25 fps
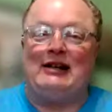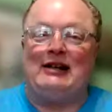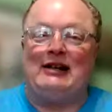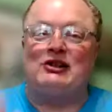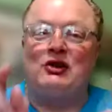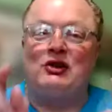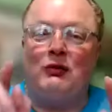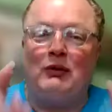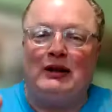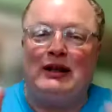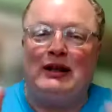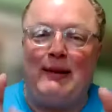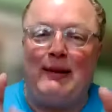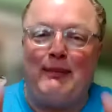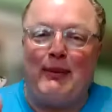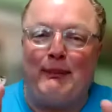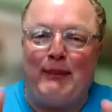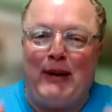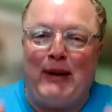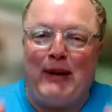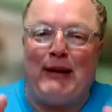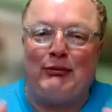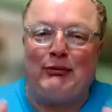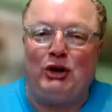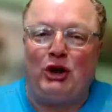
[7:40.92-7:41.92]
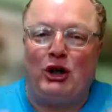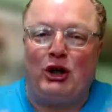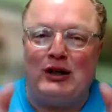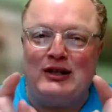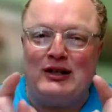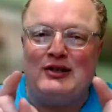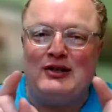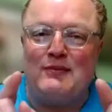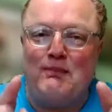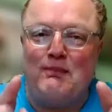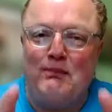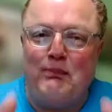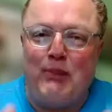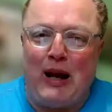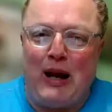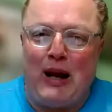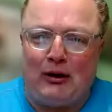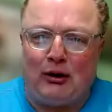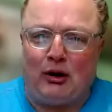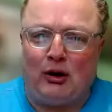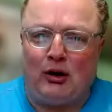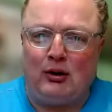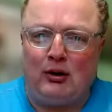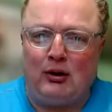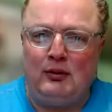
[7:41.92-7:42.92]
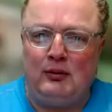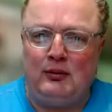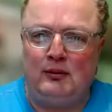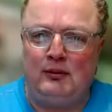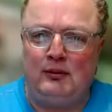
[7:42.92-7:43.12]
say this: what type of Pop Tart is that?